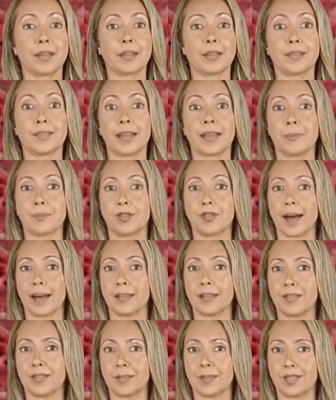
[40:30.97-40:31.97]
than
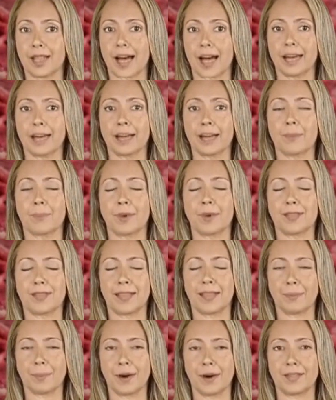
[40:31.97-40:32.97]
subjects taking a
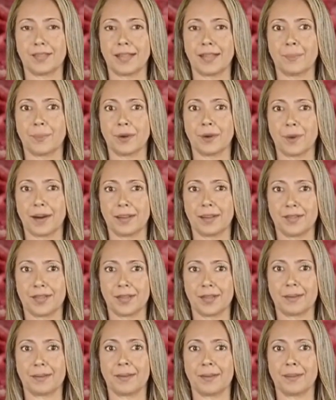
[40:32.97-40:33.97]
placebo
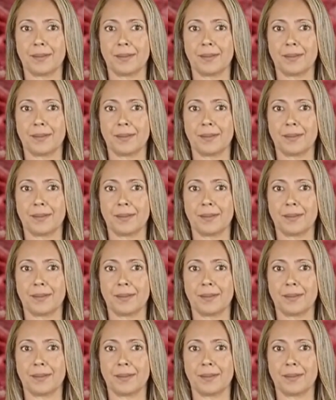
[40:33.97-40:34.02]
supplement.